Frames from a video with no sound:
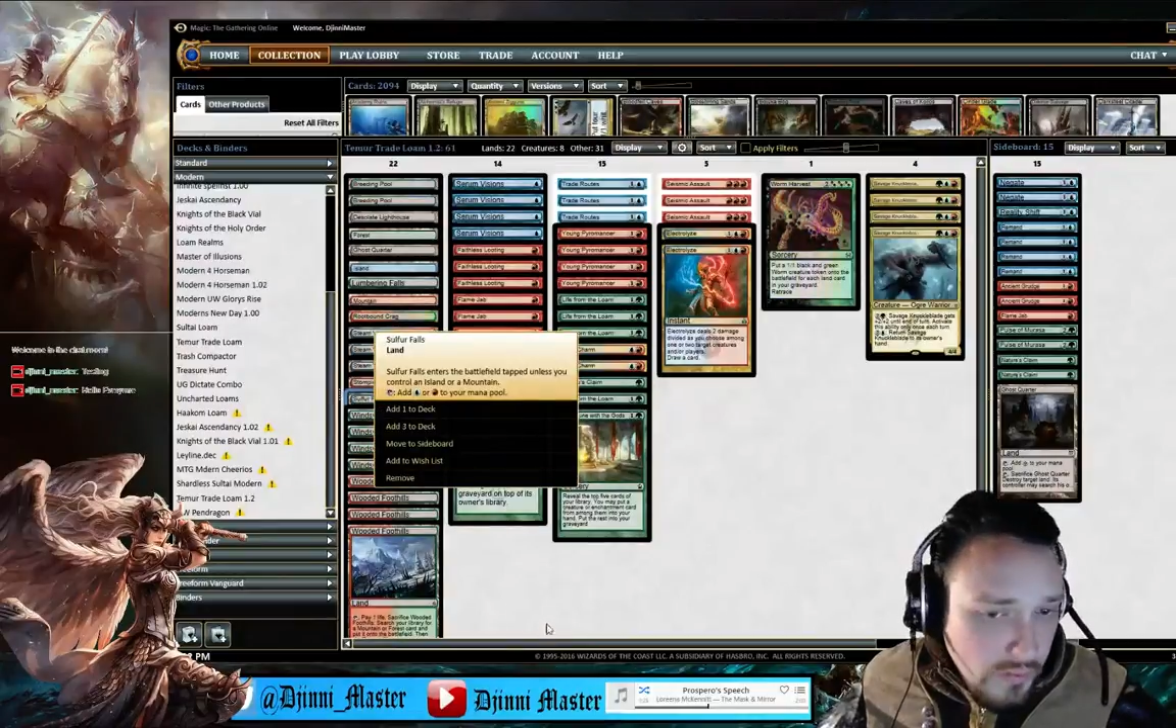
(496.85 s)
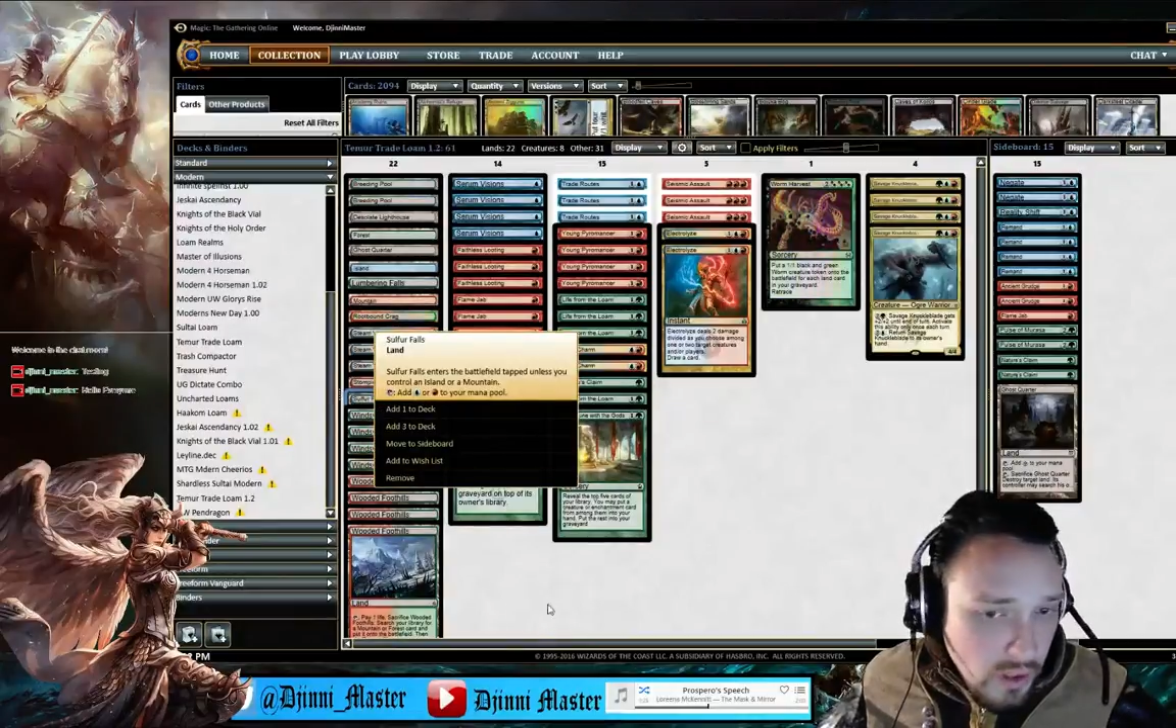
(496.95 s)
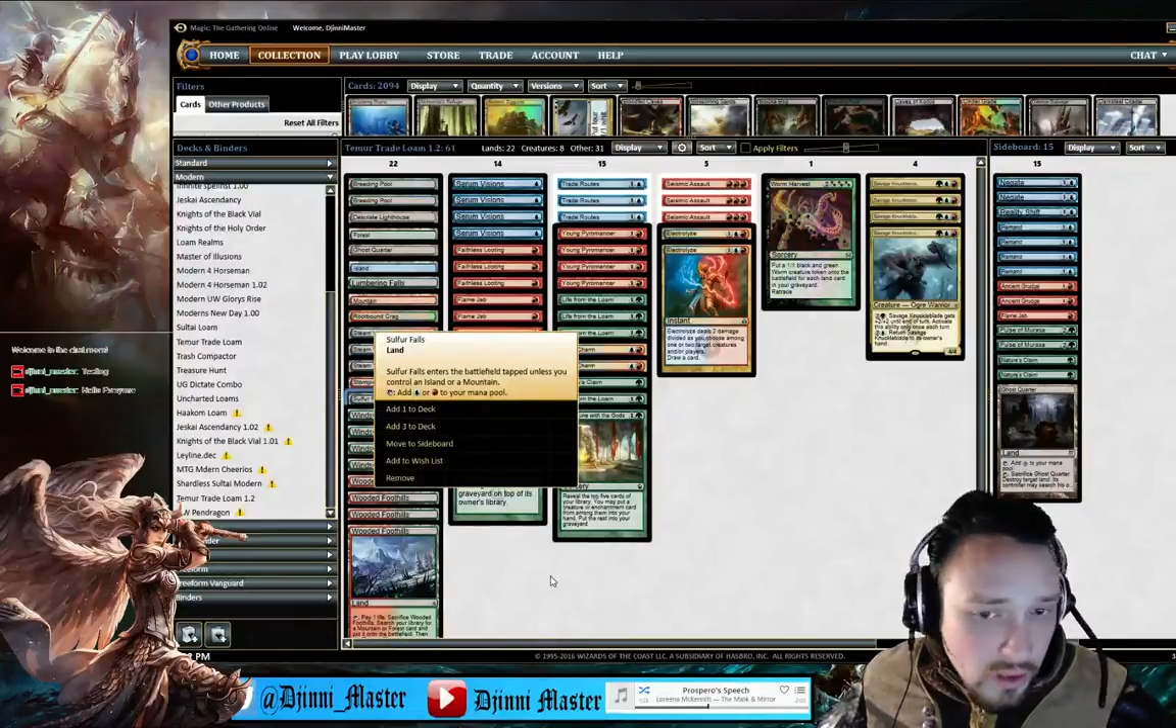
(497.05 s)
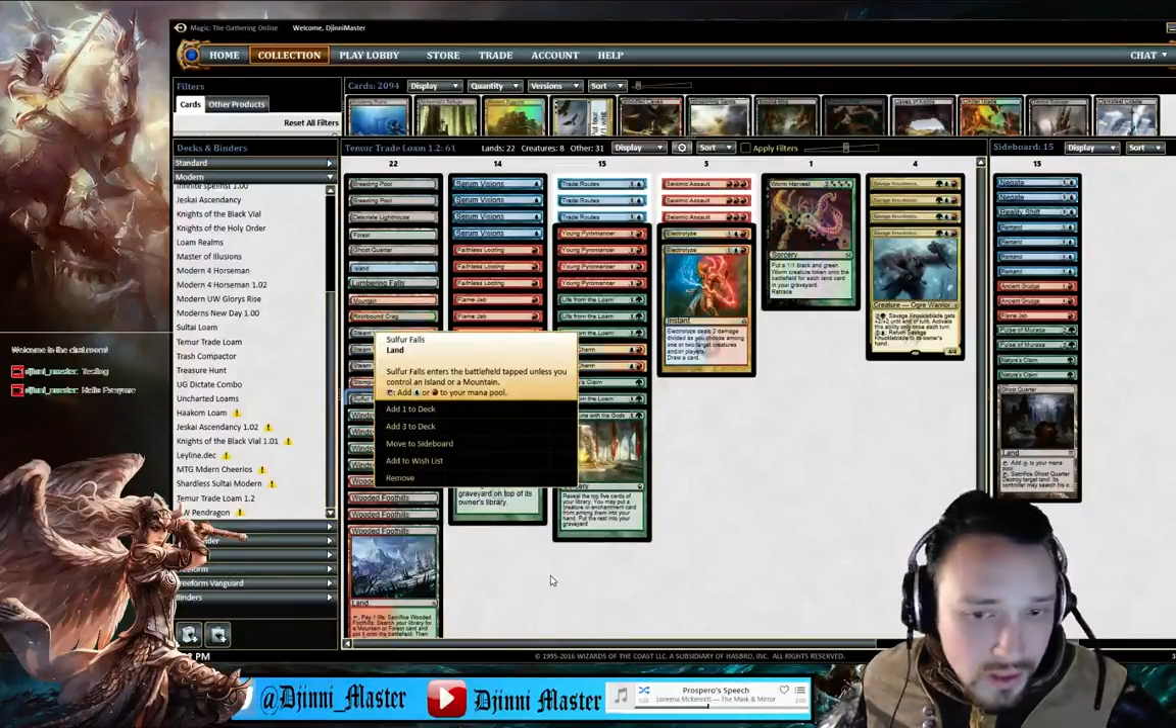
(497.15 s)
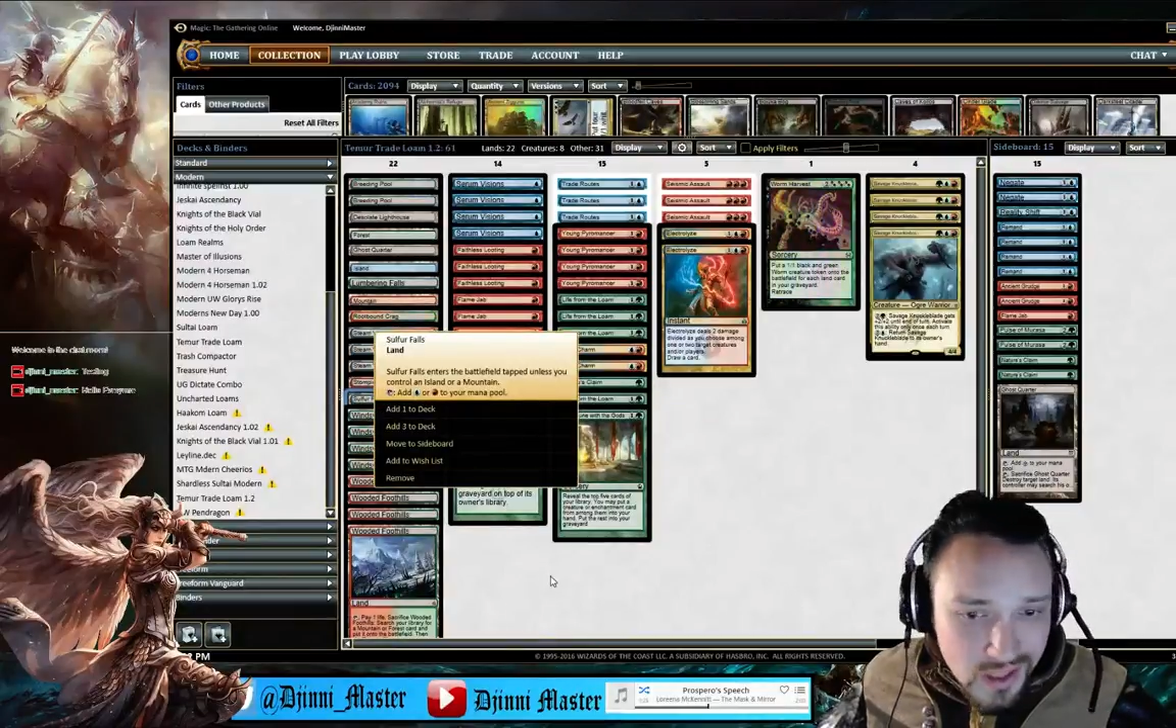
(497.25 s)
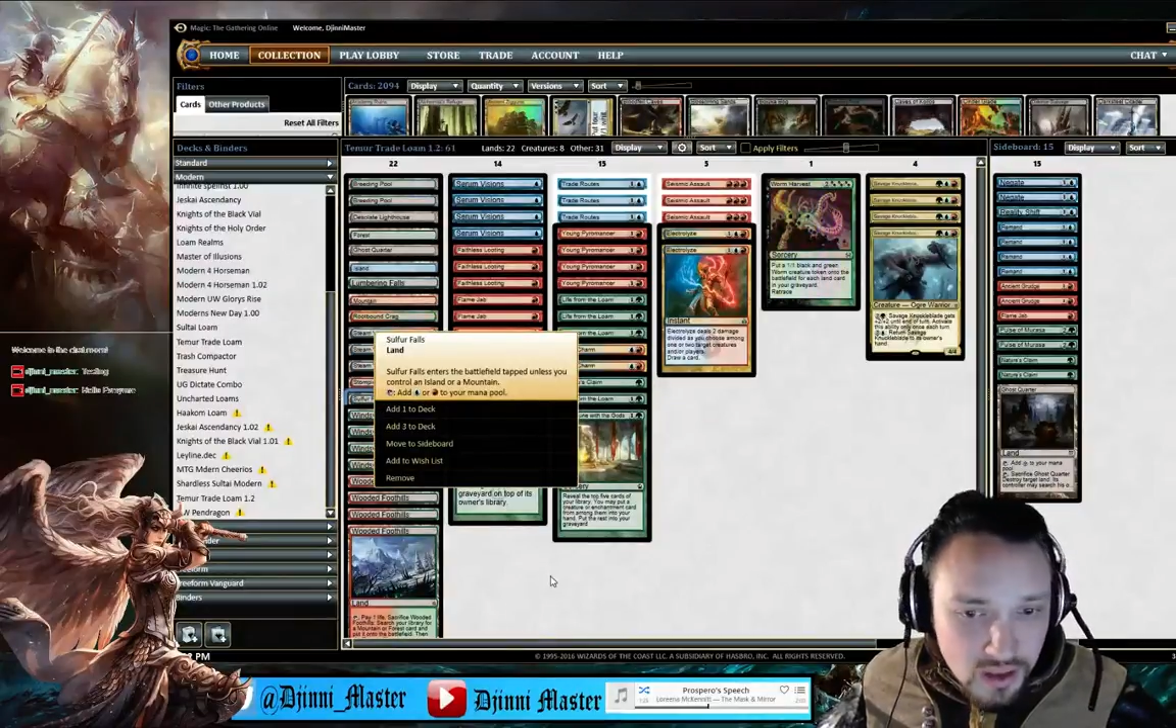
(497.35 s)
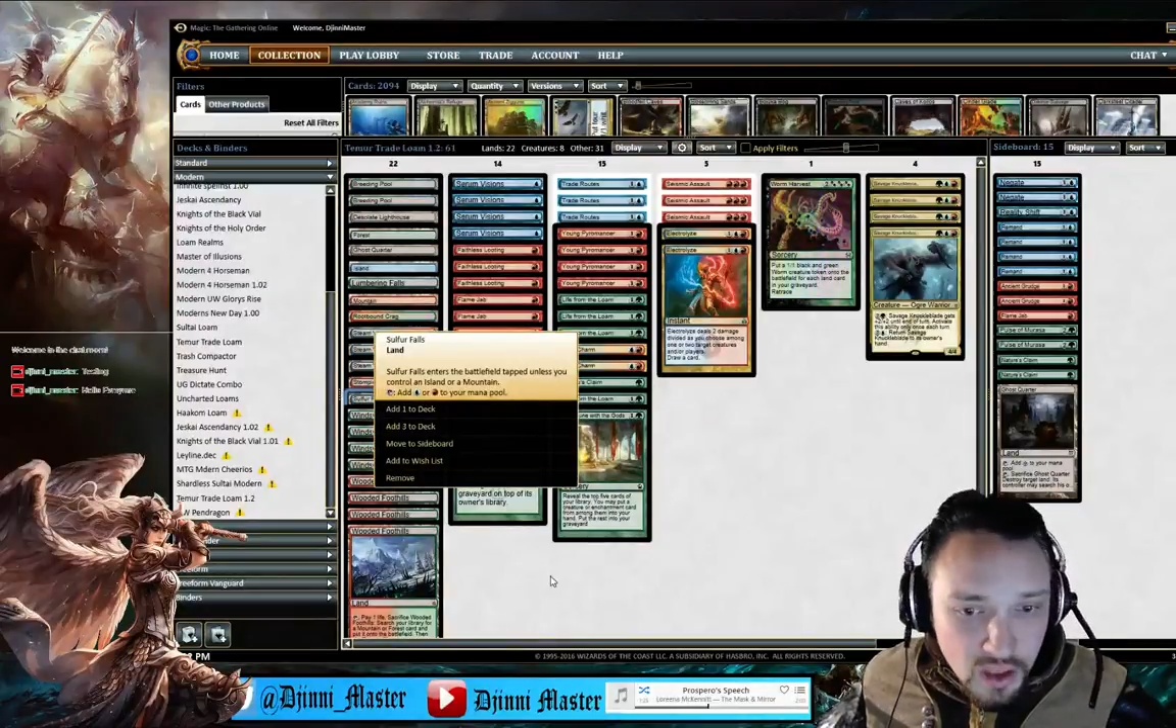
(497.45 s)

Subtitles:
Falls,